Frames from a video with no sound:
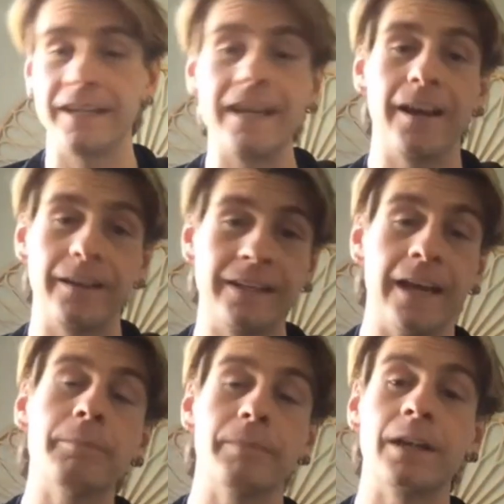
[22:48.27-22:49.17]
he helped
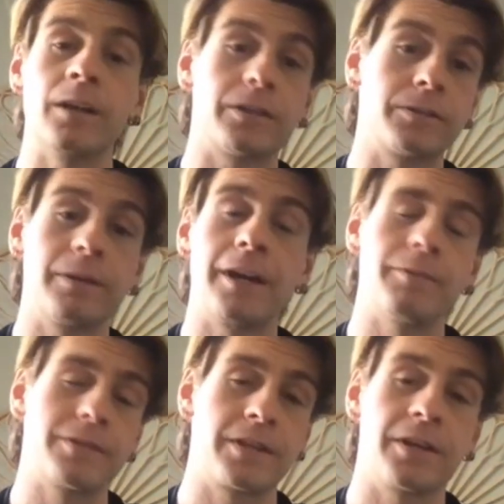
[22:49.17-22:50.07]
me a lot when I was a
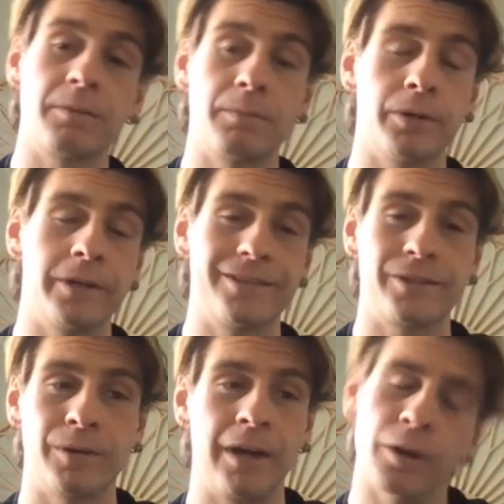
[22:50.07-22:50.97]
young boy. So
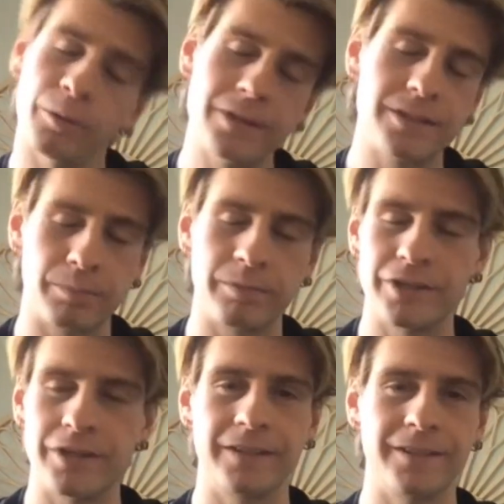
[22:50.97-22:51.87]
I always appreciate him.